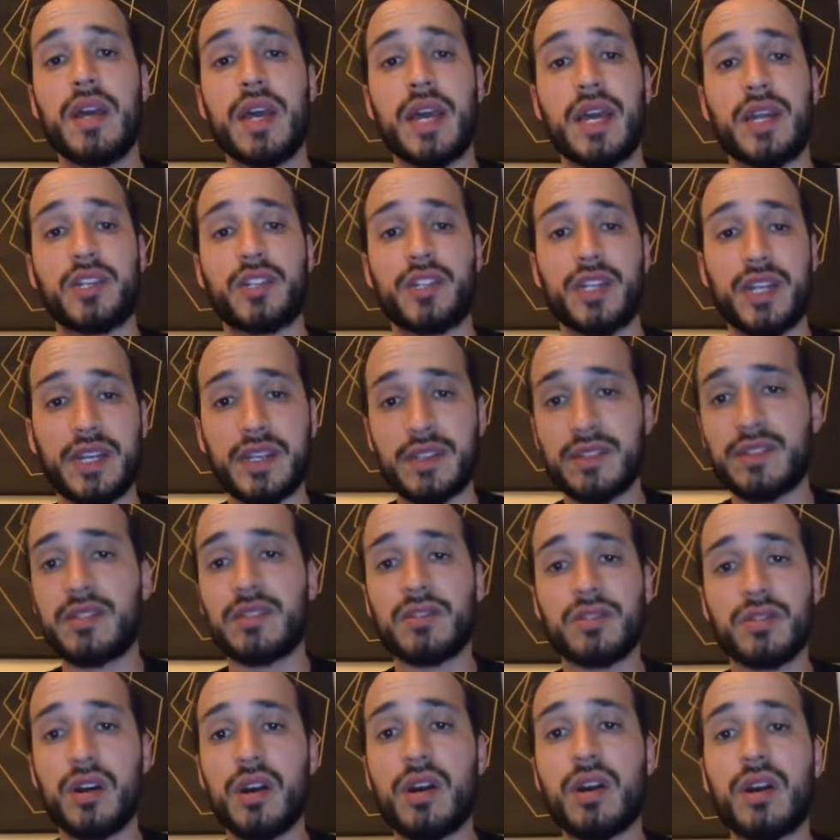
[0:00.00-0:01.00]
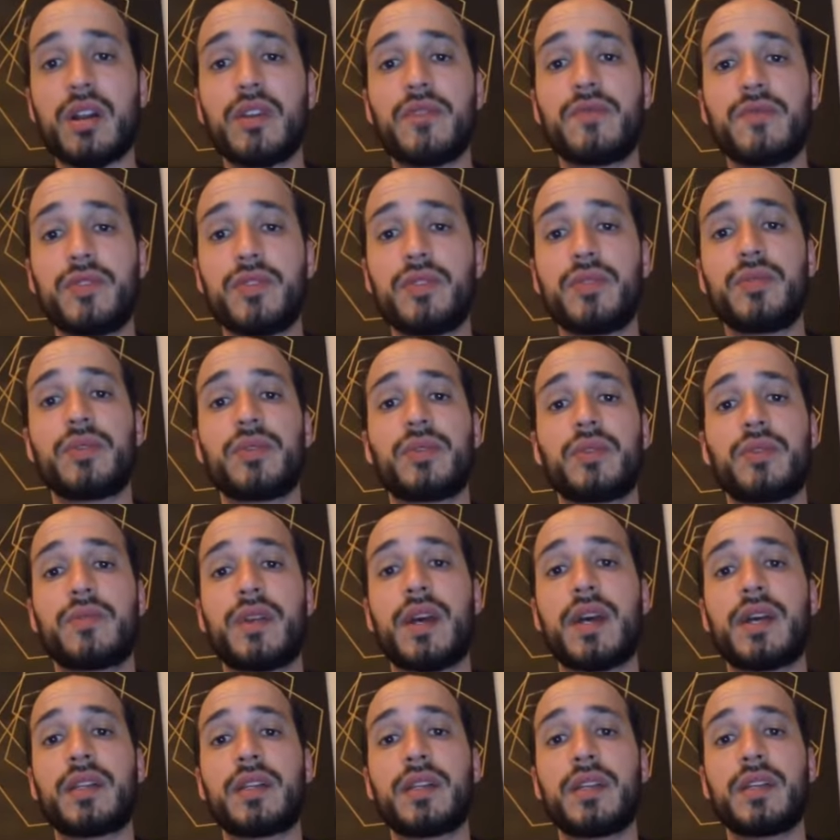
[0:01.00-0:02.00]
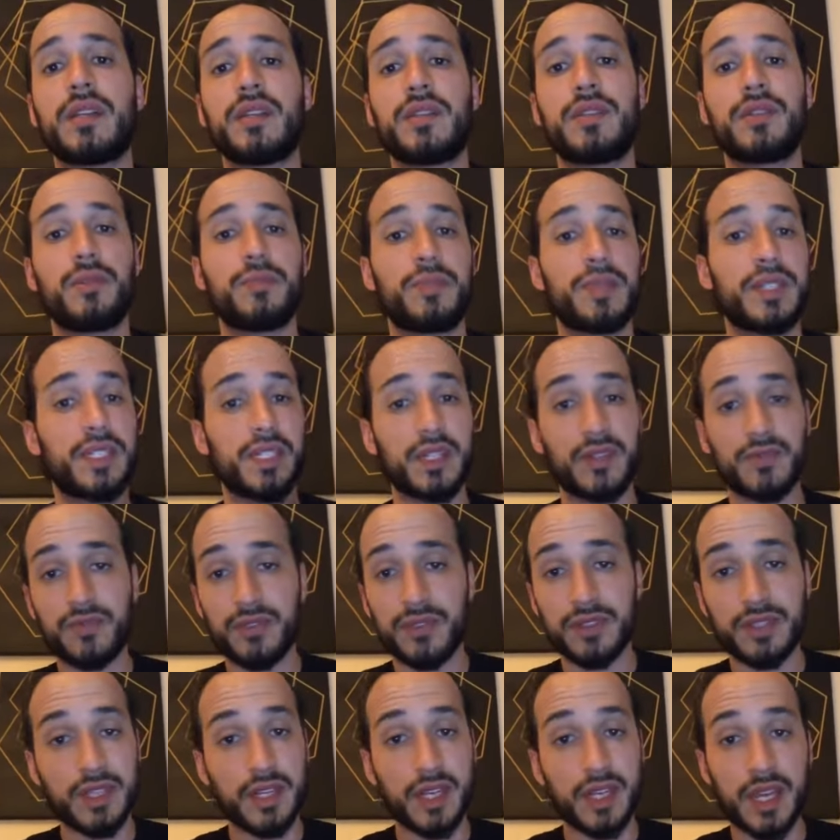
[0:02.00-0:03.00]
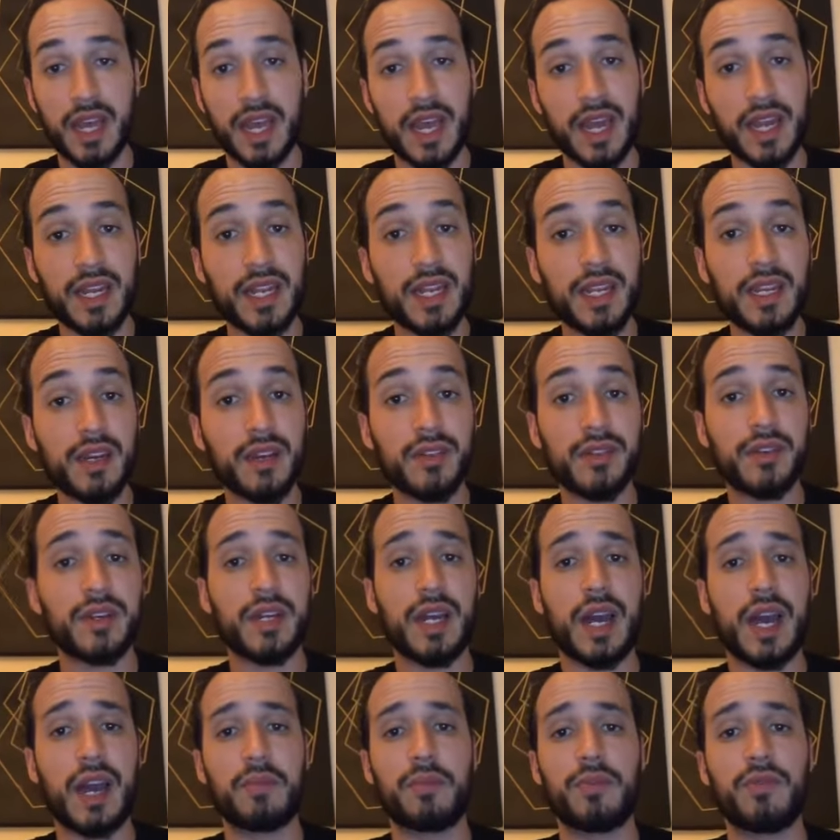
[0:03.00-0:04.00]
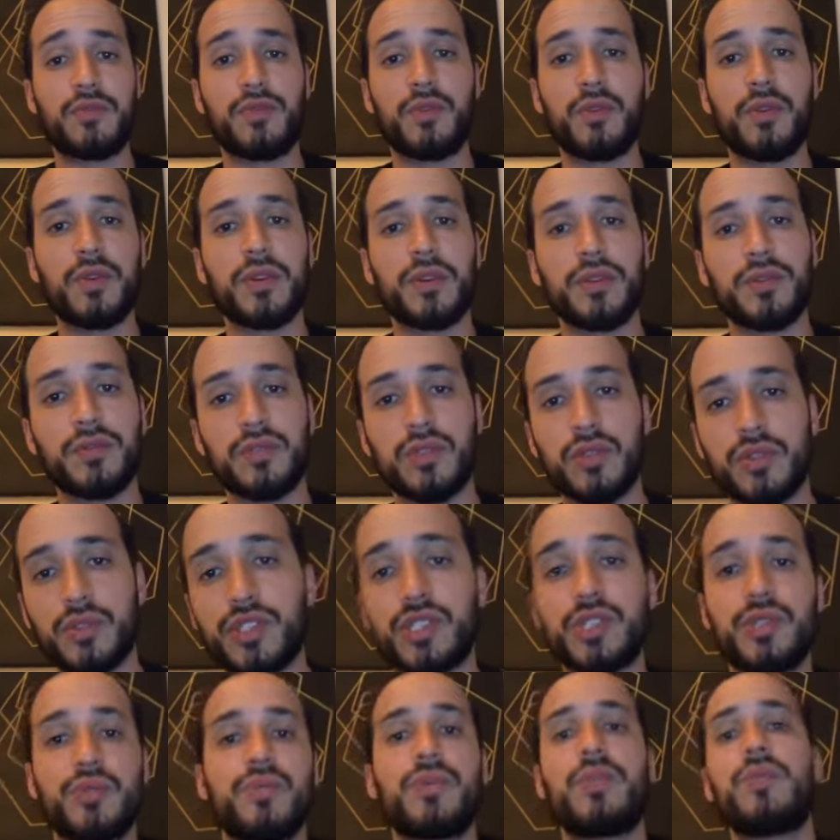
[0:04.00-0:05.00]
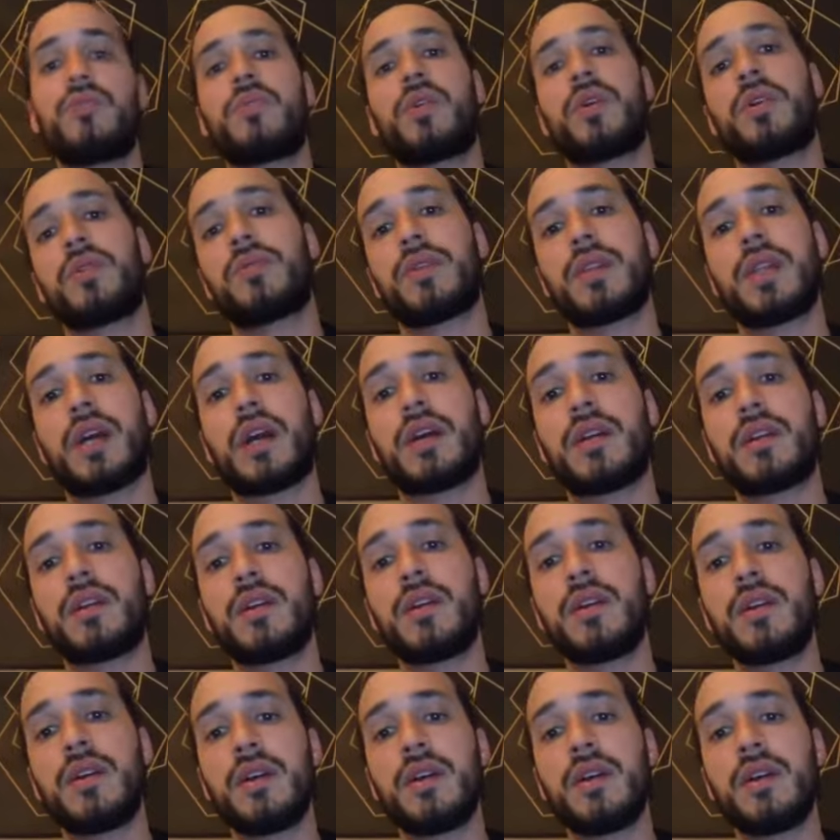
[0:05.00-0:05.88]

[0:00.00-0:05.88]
And chances are, if you do it correctly, you'll be different than any other guy before you, so she will want to align.